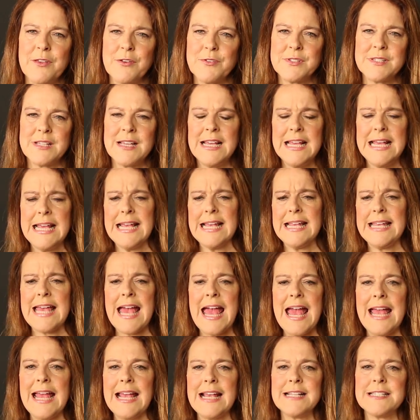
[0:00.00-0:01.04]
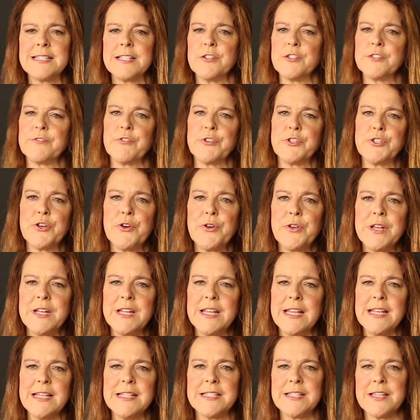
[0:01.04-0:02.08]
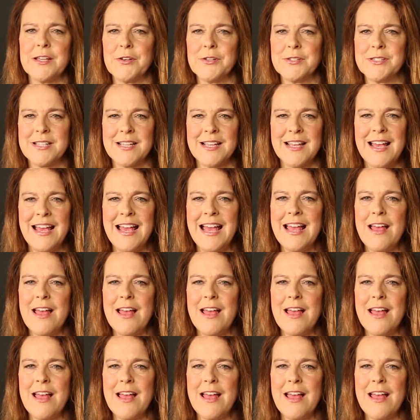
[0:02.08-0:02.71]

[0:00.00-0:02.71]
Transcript: There's gangs, there's fraternities, there's